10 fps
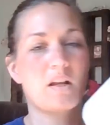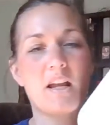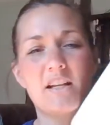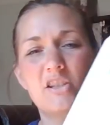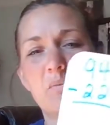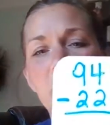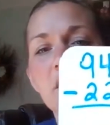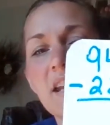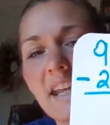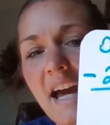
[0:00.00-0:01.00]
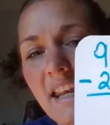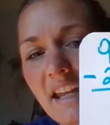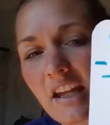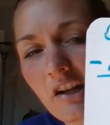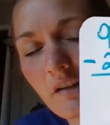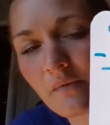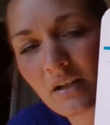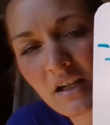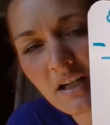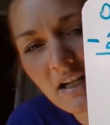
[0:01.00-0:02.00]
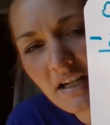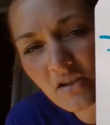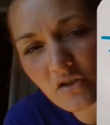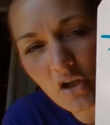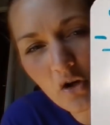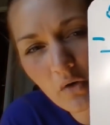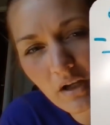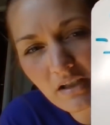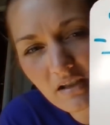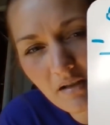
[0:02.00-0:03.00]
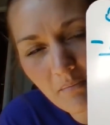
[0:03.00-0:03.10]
Okay, so we're looking at it here. So is